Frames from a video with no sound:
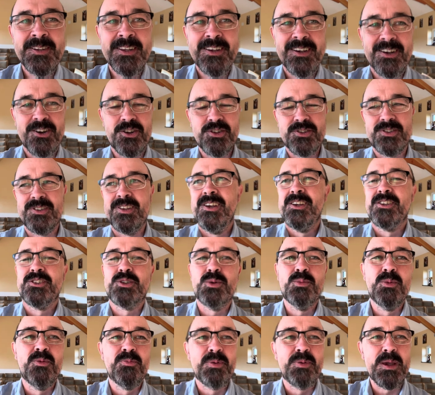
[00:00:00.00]
because
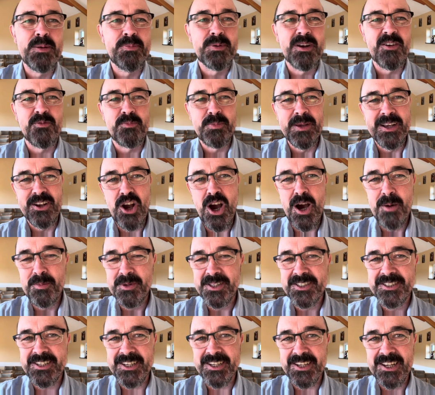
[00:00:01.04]
some of people have been
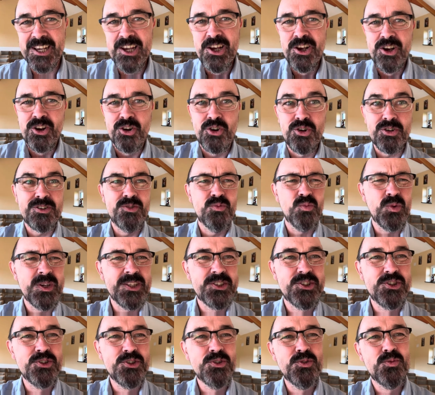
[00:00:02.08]
commenting, couldn't we
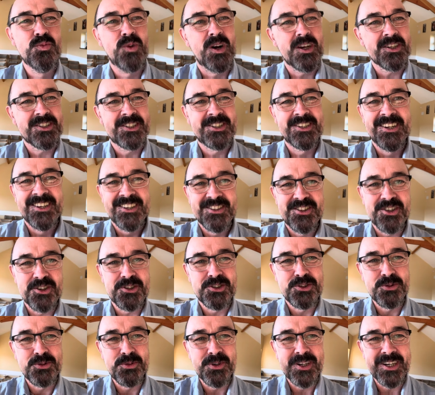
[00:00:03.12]
do what they're
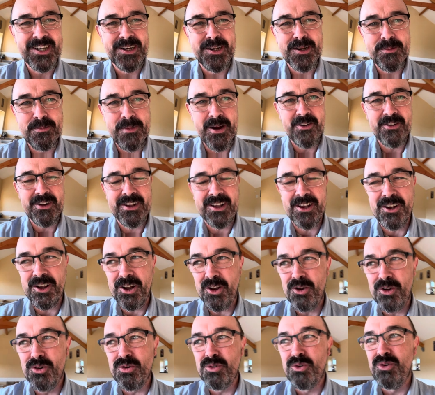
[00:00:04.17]
doing in America?
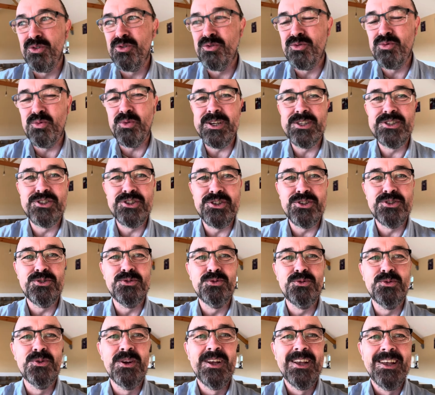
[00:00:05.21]
Couldn't we
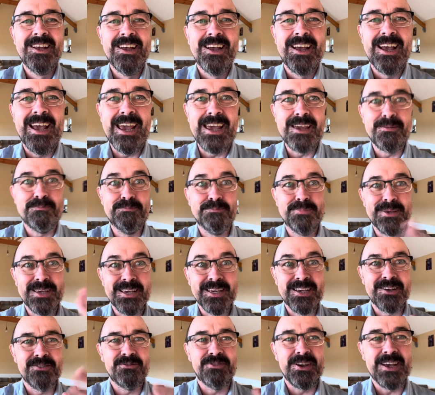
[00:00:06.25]
do a
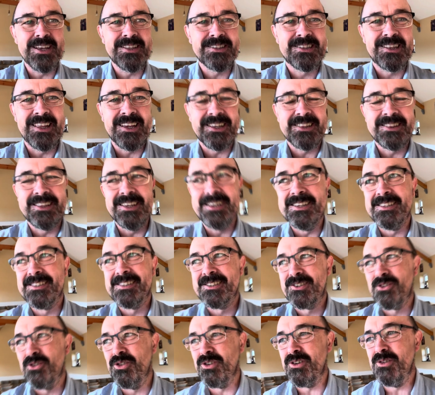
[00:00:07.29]
big event like this?
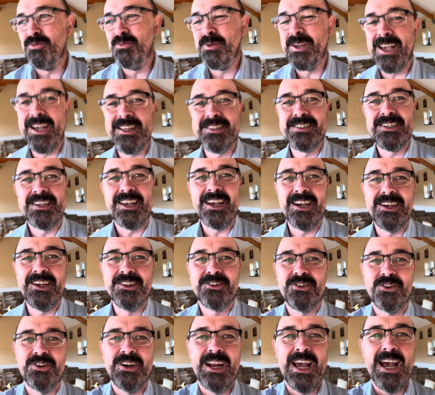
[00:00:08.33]
Couldn't we get
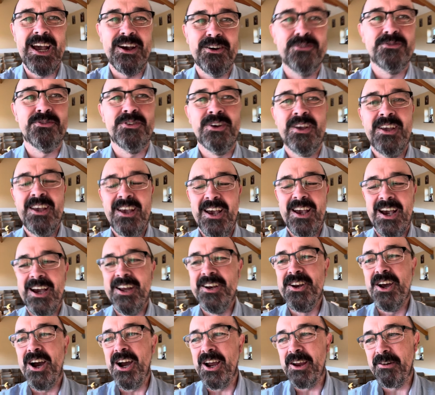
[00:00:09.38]
together and have an
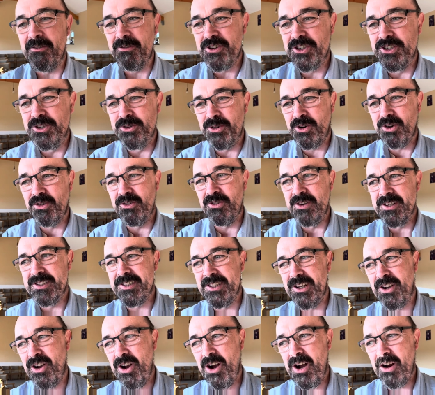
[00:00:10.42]
Irish
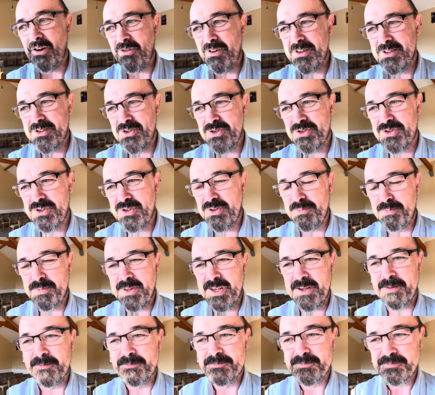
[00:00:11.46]
Eucharistic Congress or
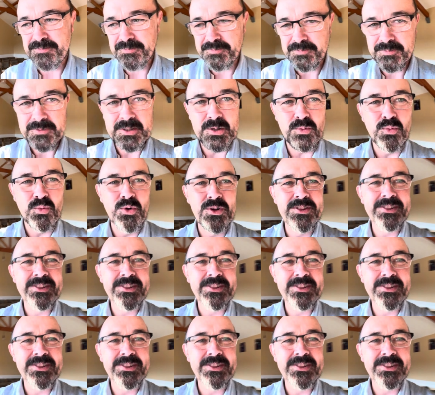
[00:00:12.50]
something? The one